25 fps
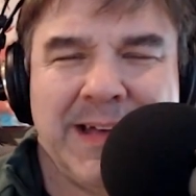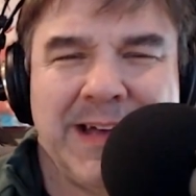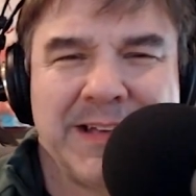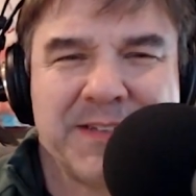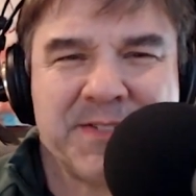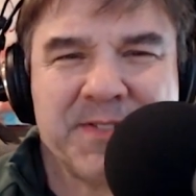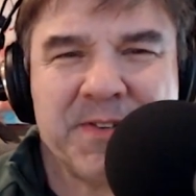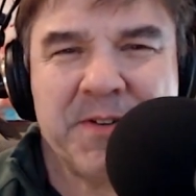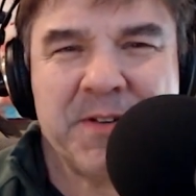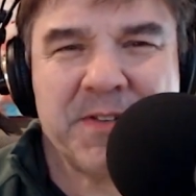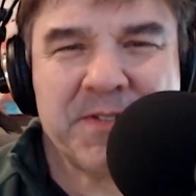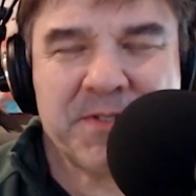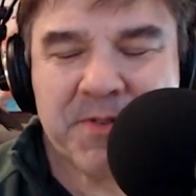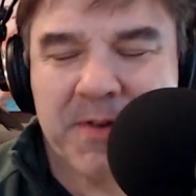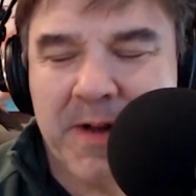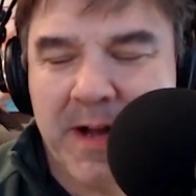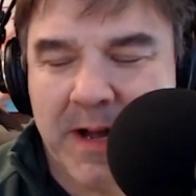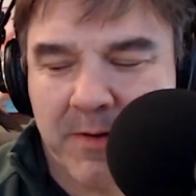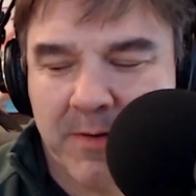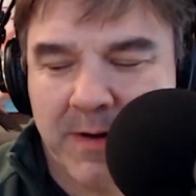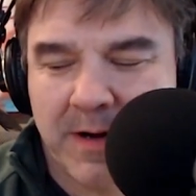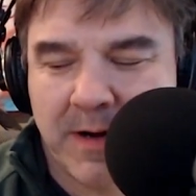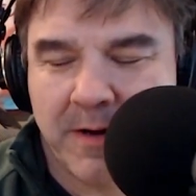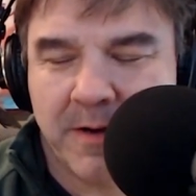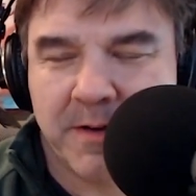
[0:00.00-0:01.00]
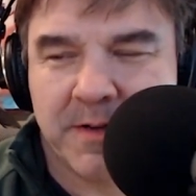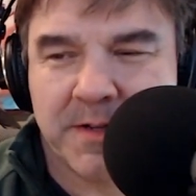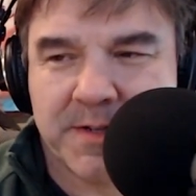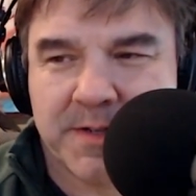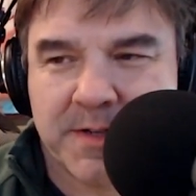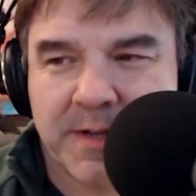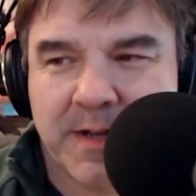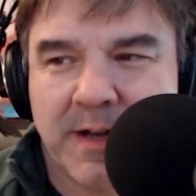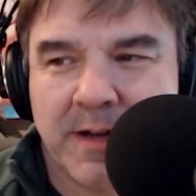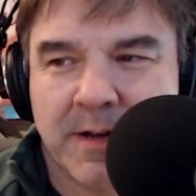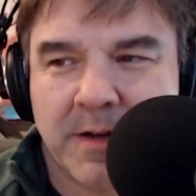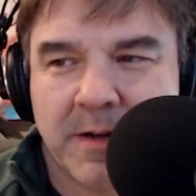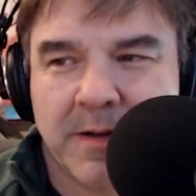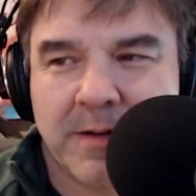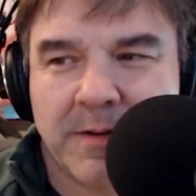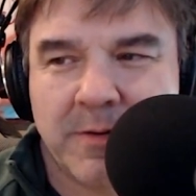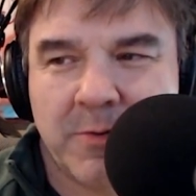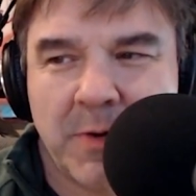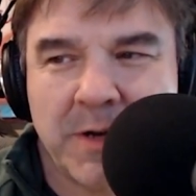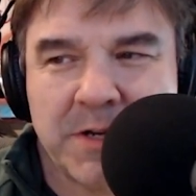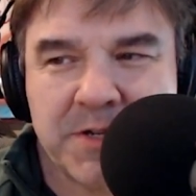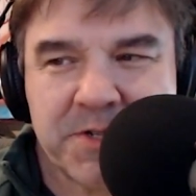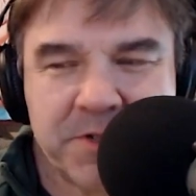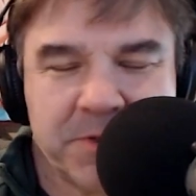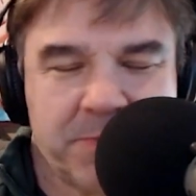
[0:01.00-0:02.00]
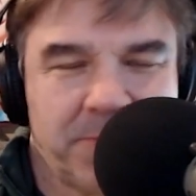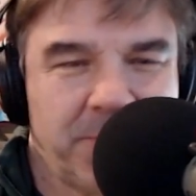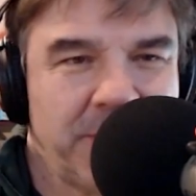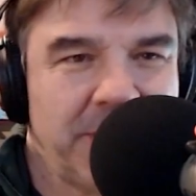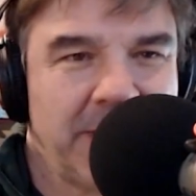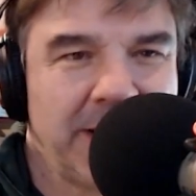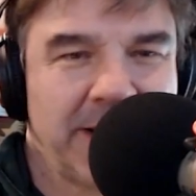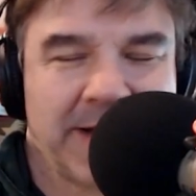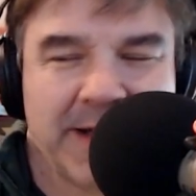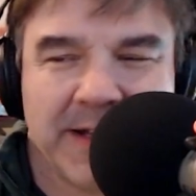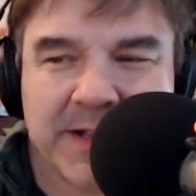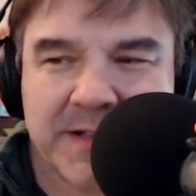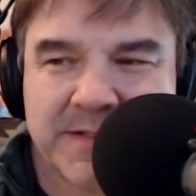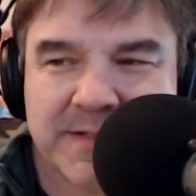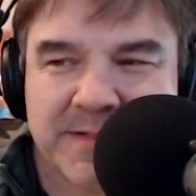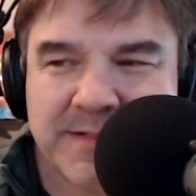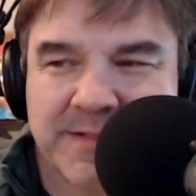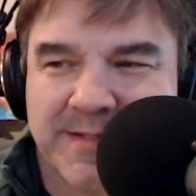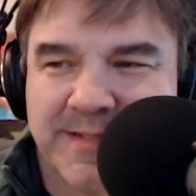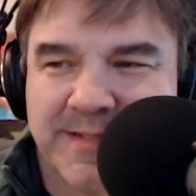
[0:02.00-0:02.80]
Yeah. So really, his track record is kind of questionable, I guess.